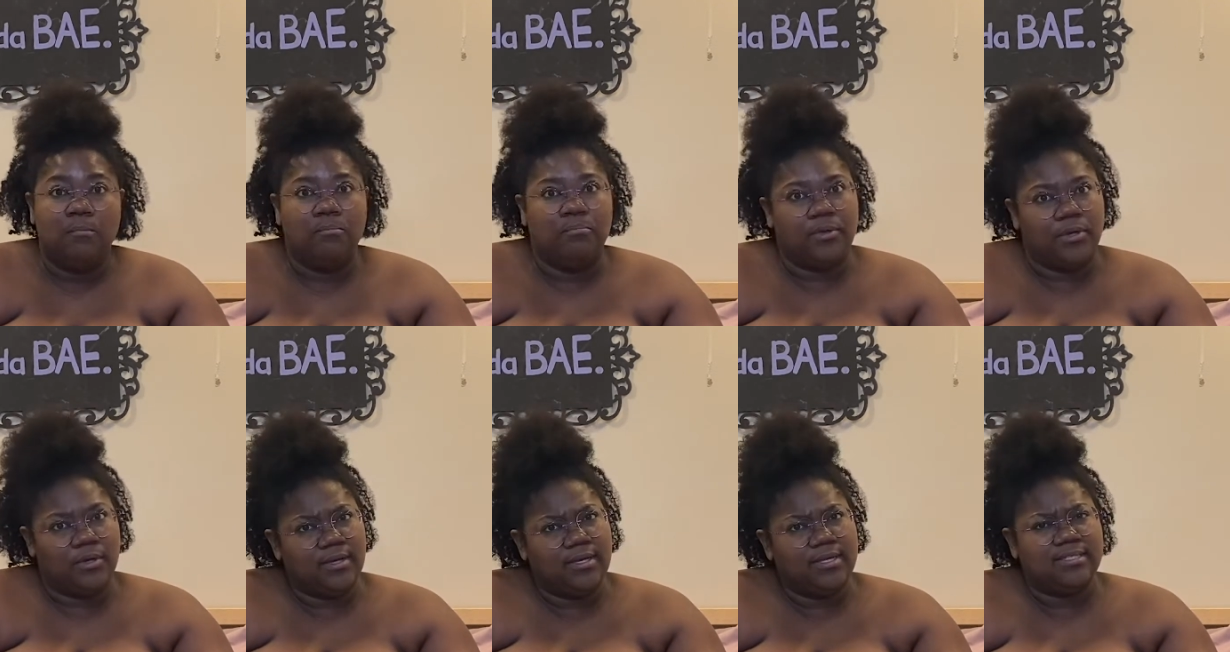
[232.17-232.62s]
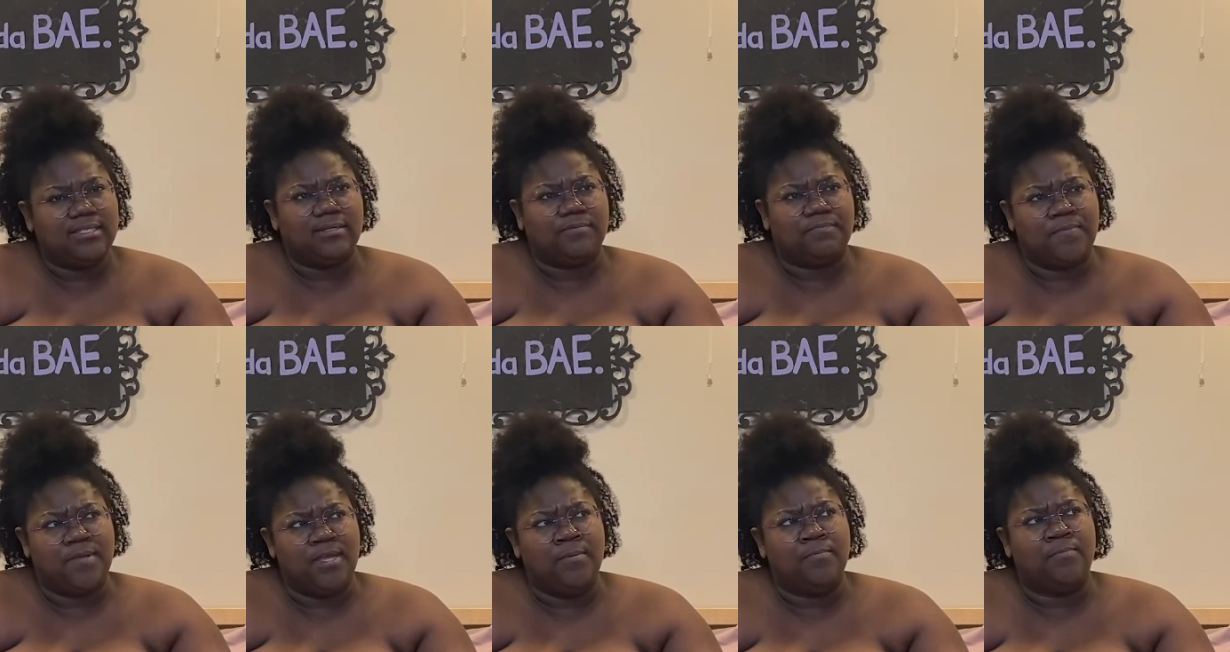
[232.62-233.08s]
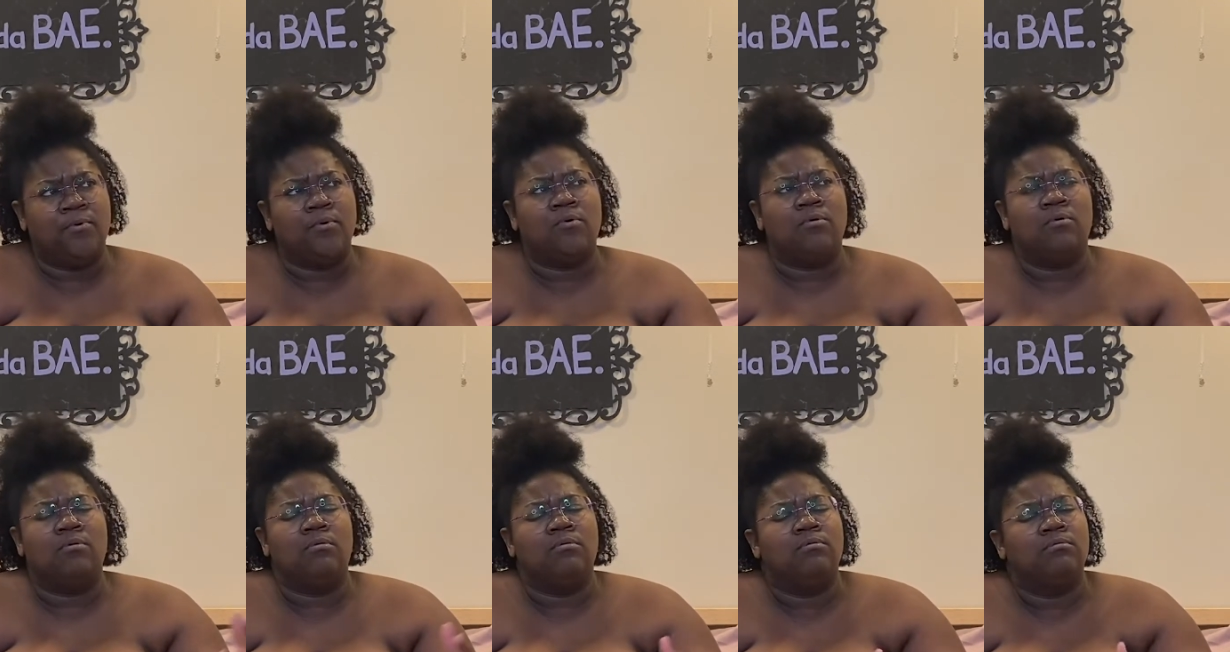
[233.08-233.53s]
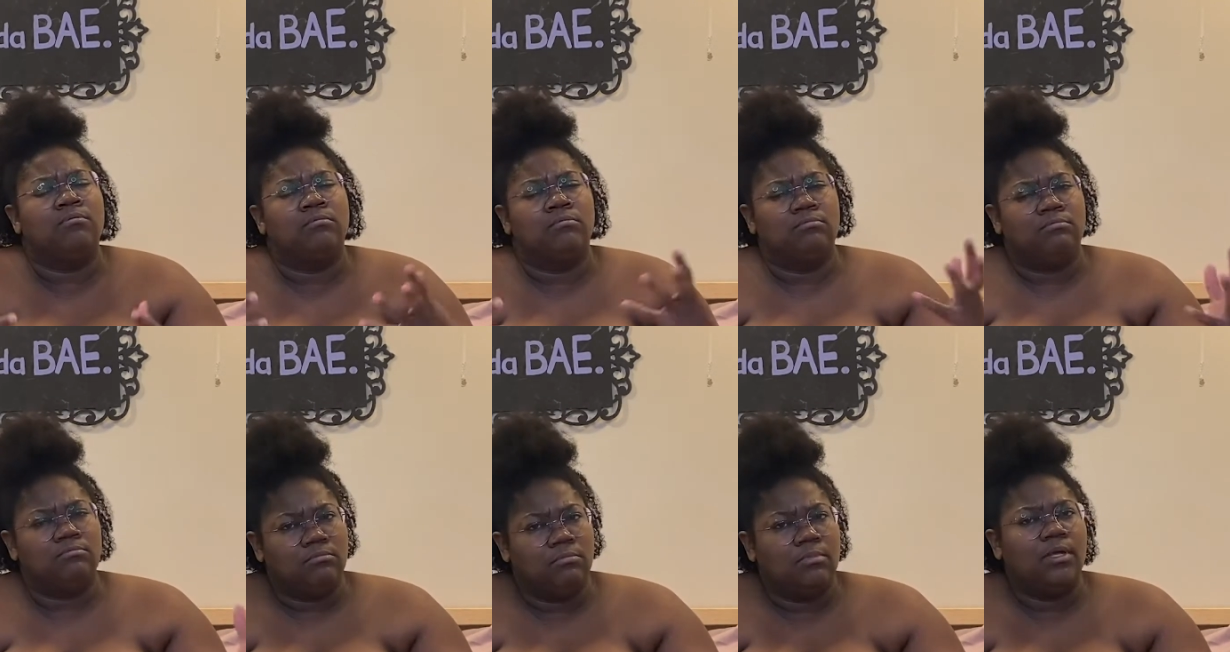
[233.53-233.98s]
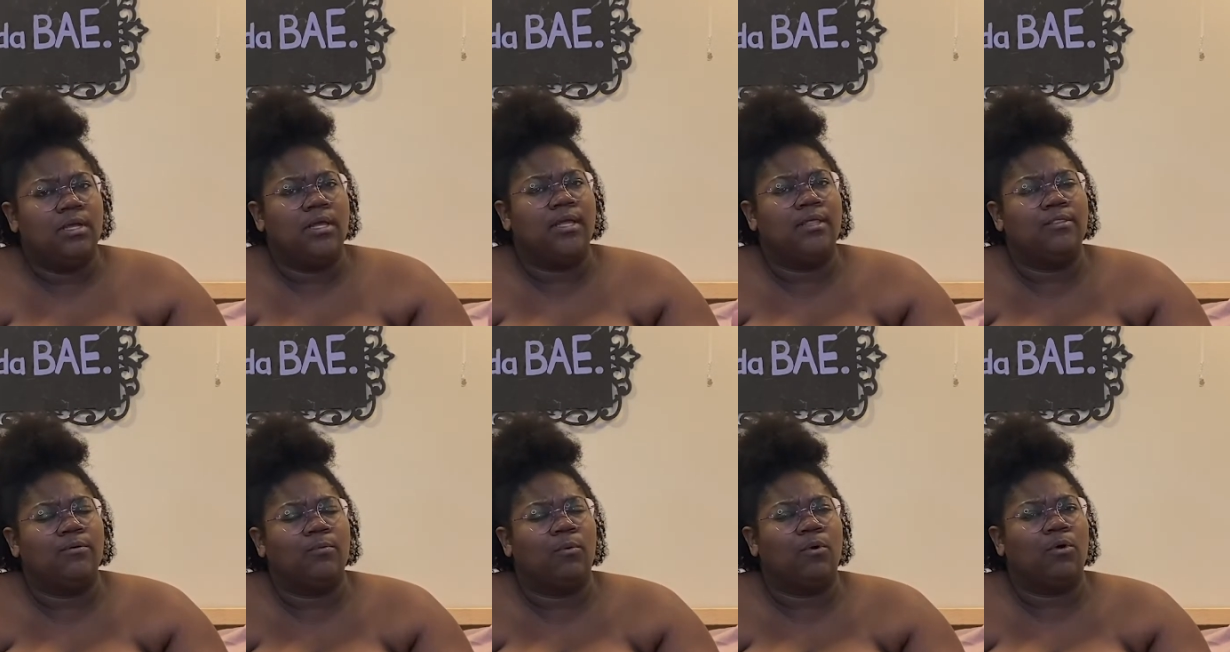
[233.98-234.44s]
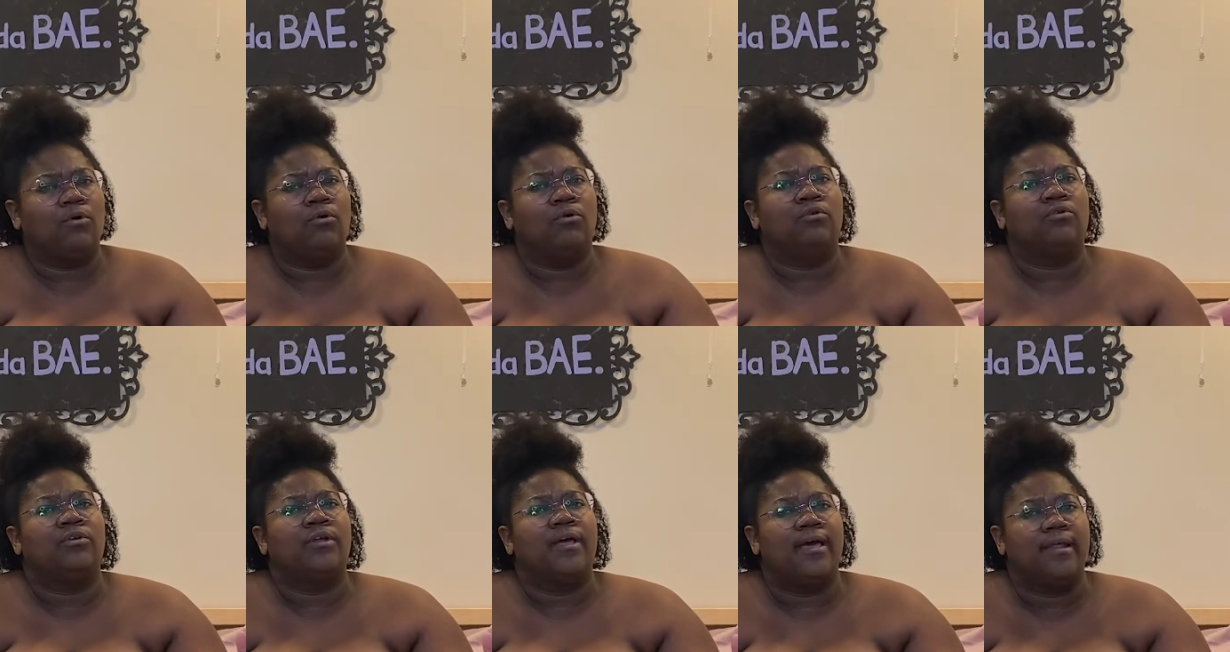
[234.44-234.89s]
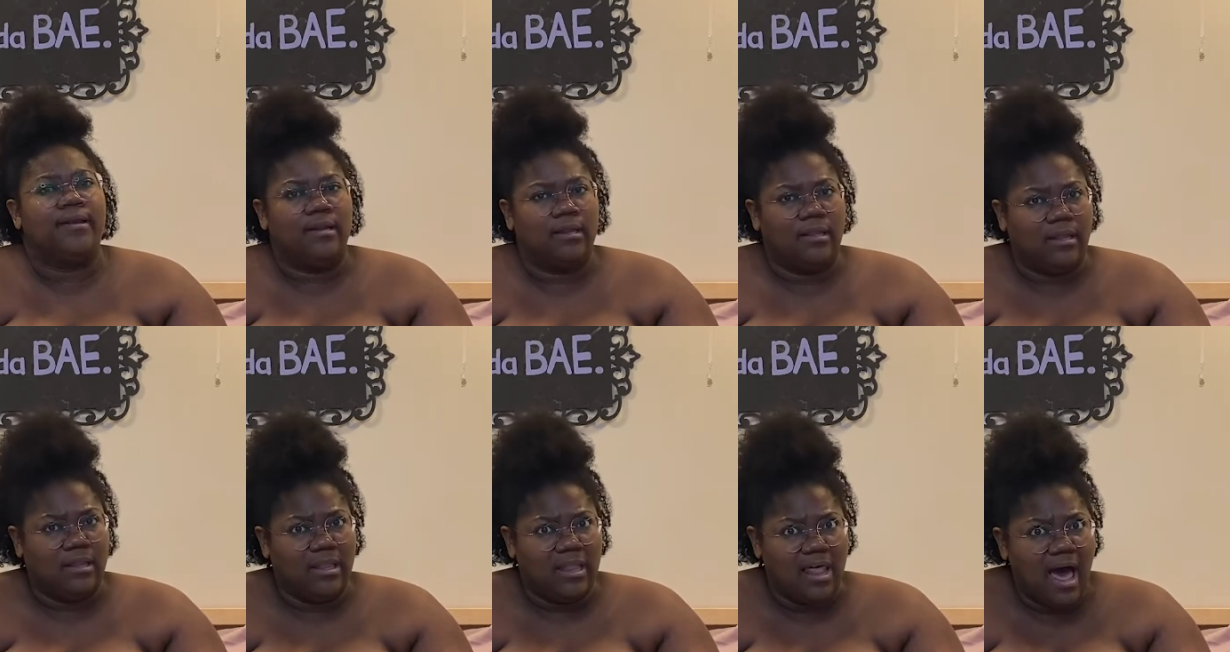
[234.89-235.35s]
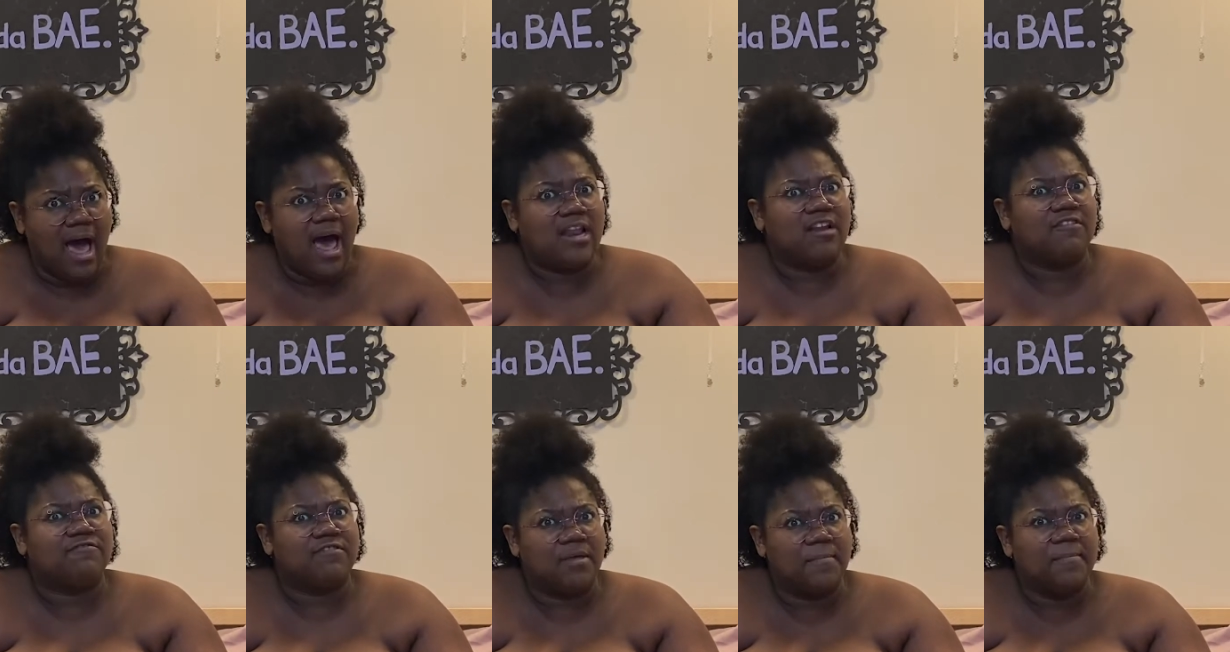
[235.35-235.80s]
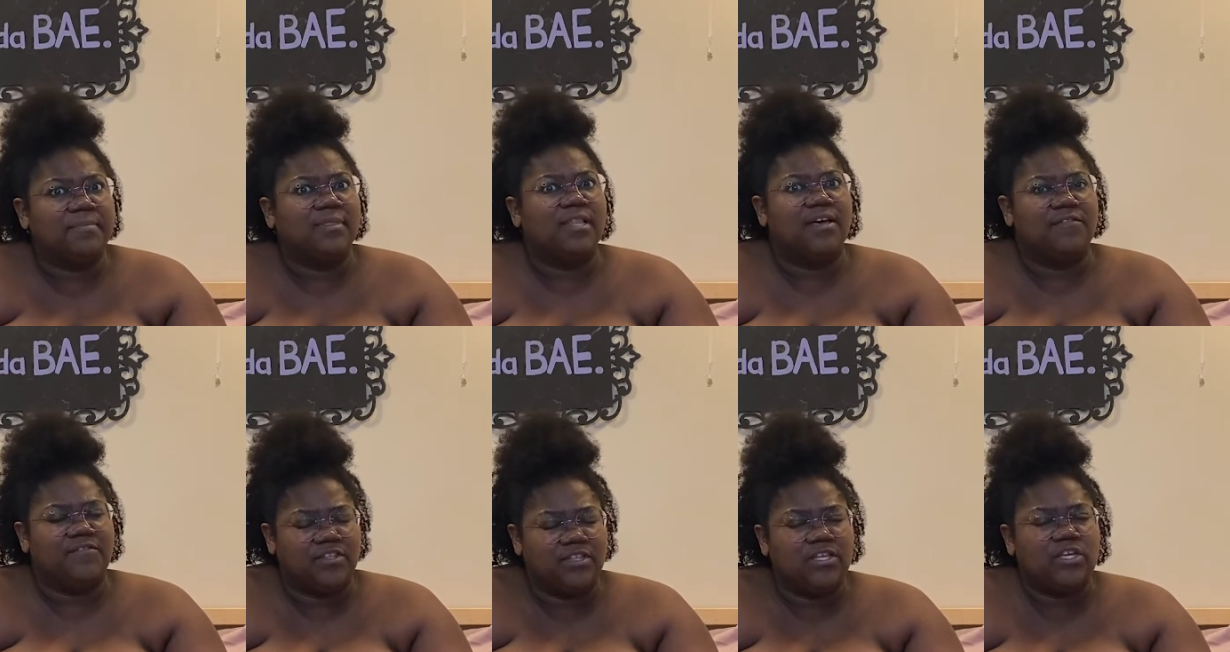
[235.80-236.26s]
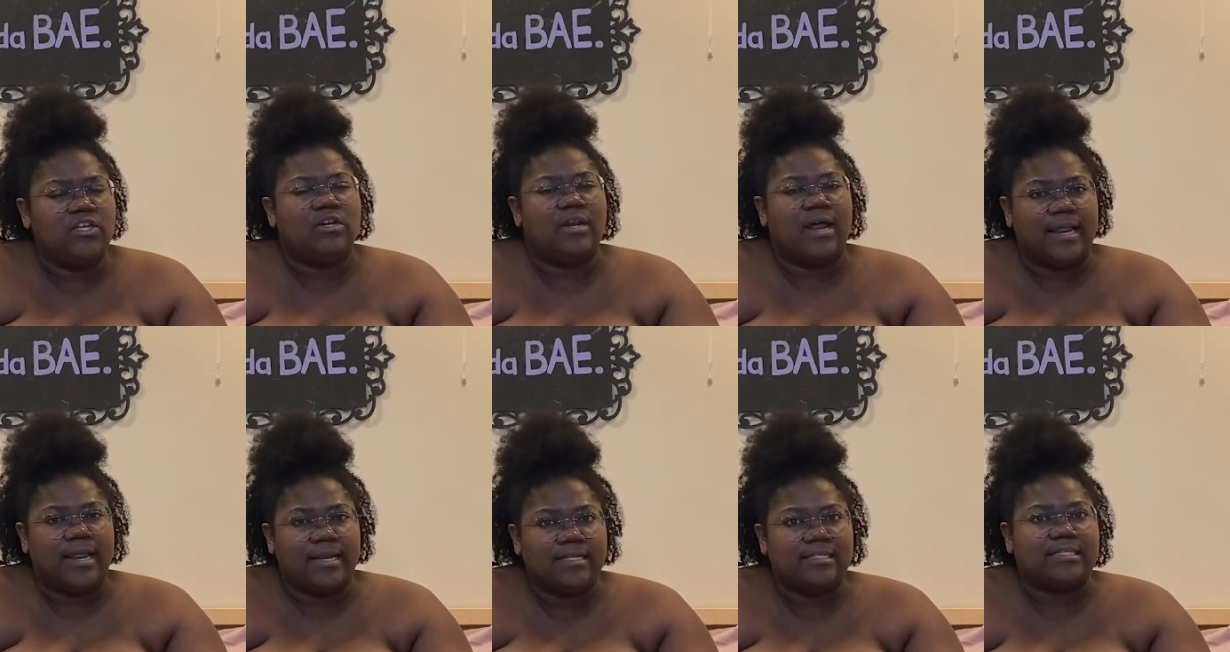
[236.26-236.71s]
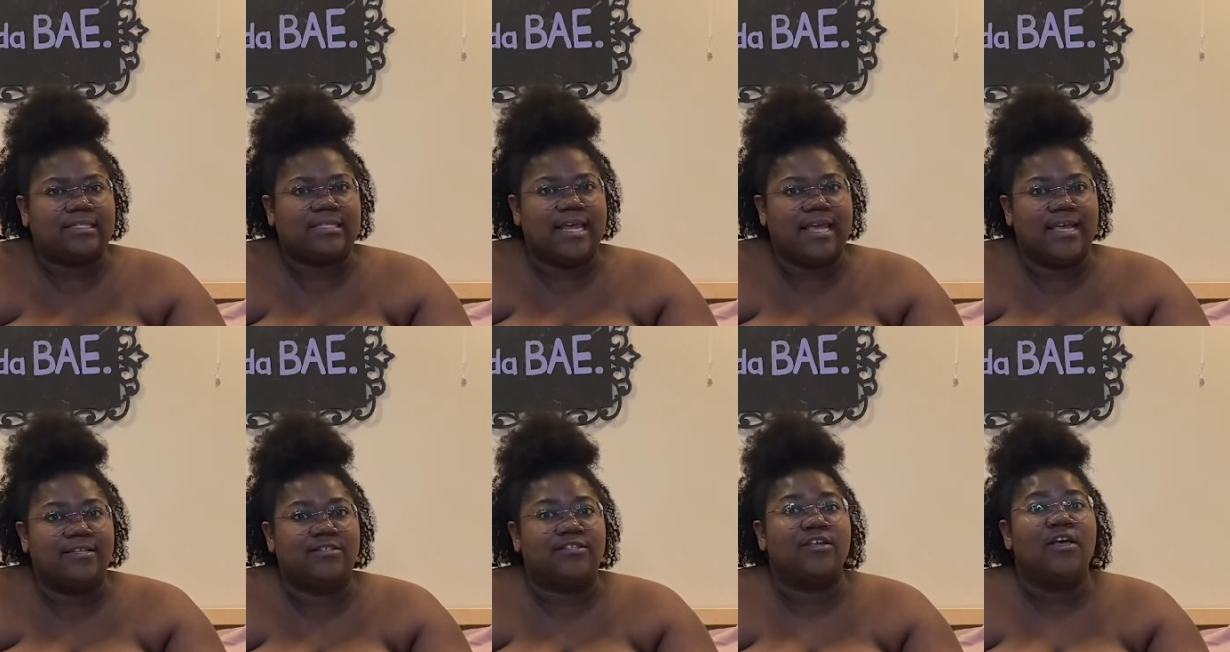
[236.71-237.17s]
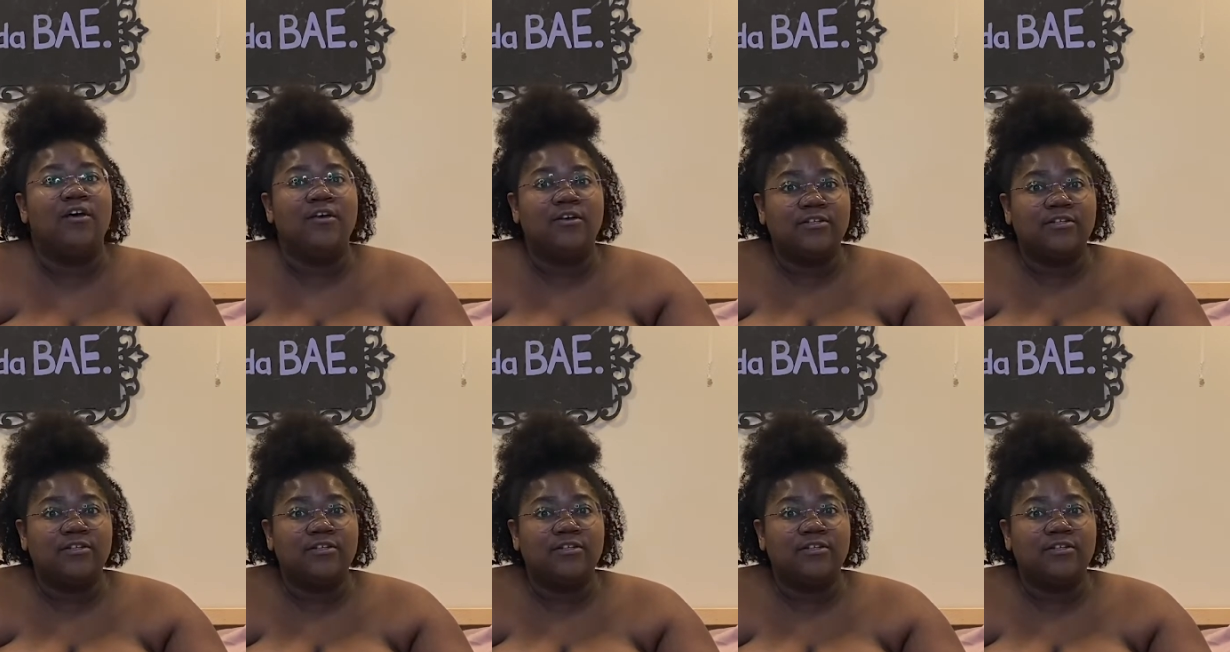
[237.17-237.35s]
billions of people in the world and a lot of them live in the United States.